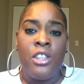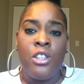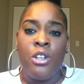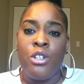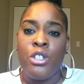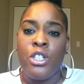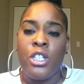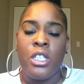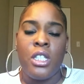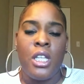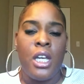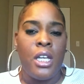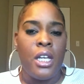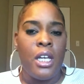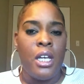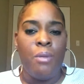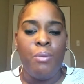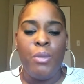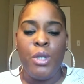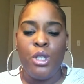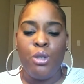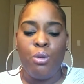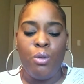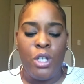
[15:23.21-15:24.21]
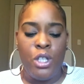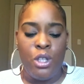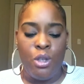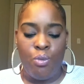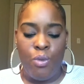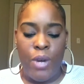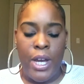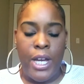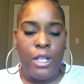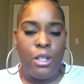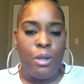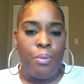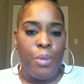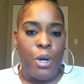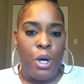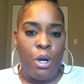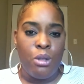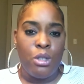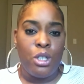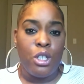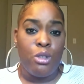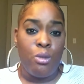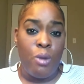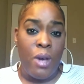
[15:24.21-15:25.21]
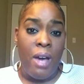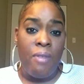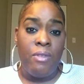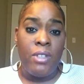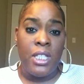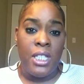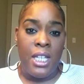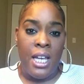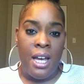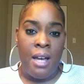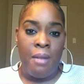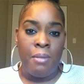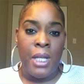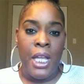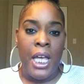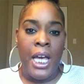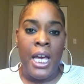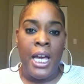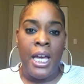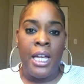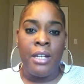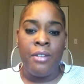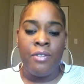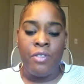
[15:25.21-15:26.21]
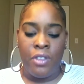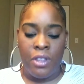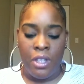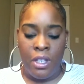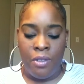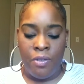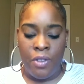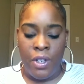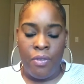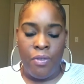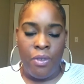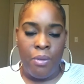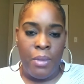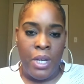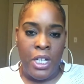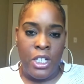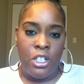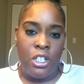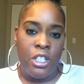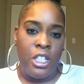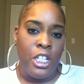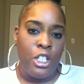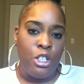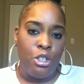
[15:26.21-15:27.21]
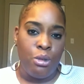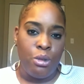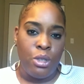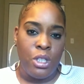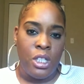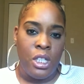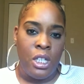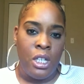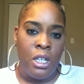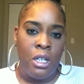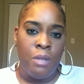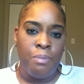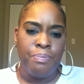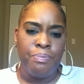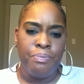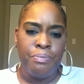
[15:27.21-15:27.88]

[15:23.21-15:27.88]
They're just like in between the regular posts because you have a timeline of information that you'll see.